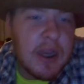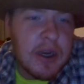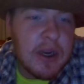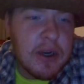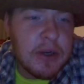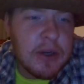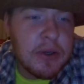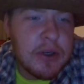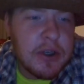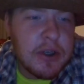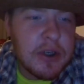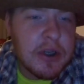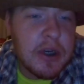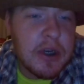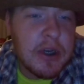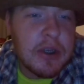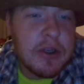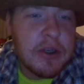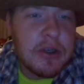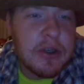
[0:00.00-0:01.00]
And I
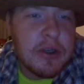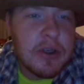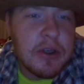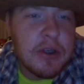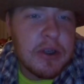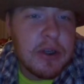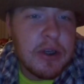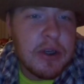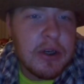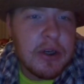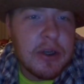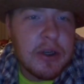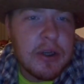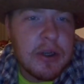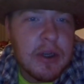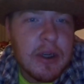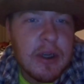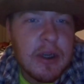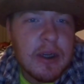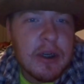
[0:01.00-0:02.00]
saw this thing